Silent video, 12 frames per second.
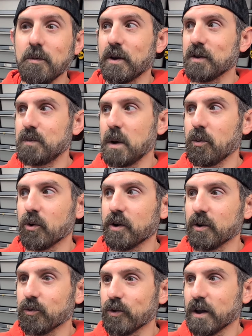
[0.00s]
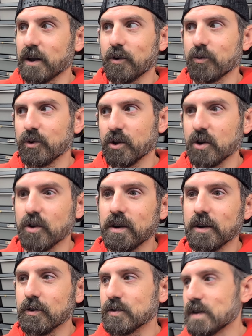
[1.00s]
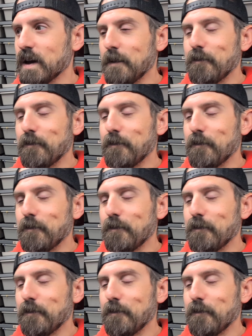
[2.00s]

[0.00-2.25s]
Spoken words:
it because people are going to get really good deals.